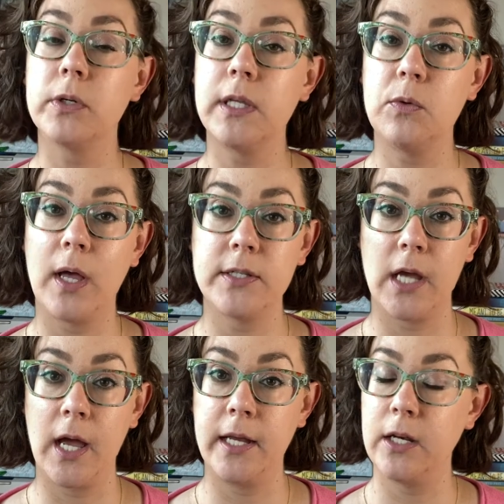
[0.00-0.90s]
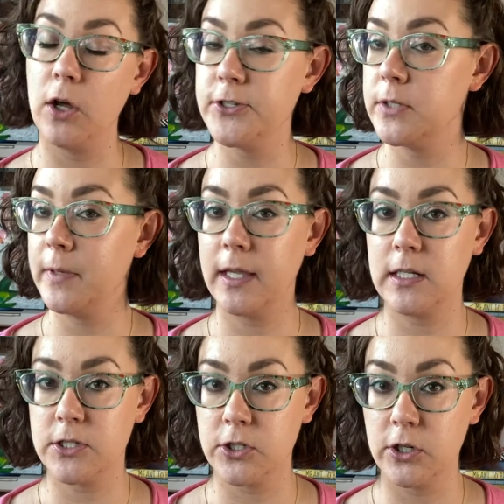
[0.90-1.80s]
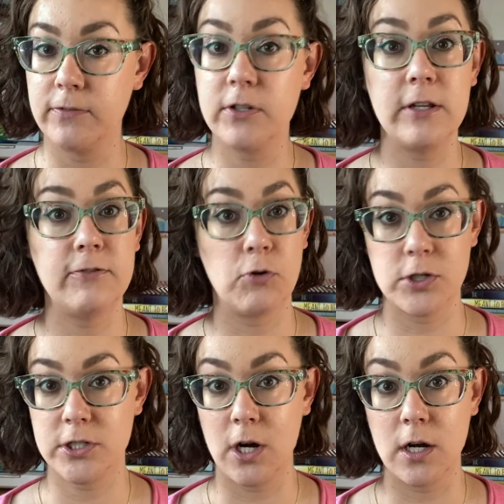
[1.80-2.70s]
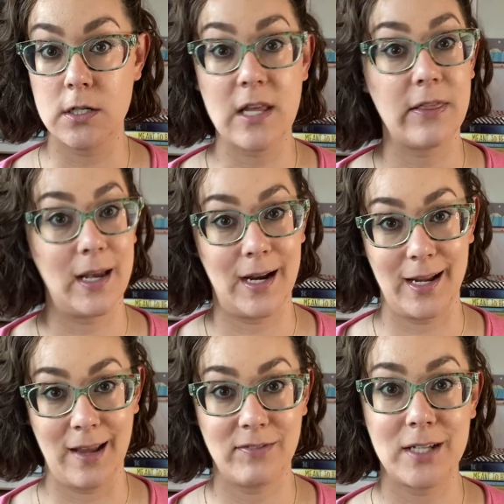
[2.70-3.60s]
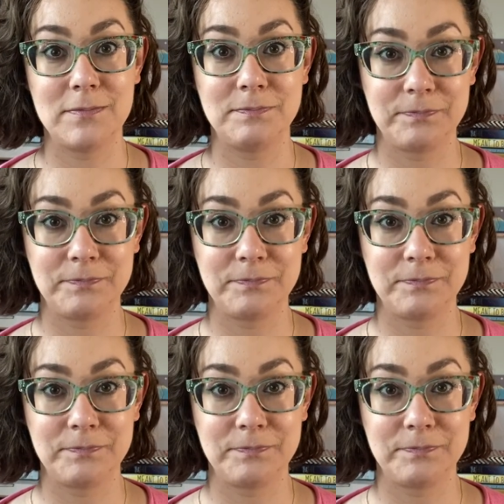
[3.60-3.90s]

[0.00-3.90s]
really well done and ultimately deserved the four stars that I gave it.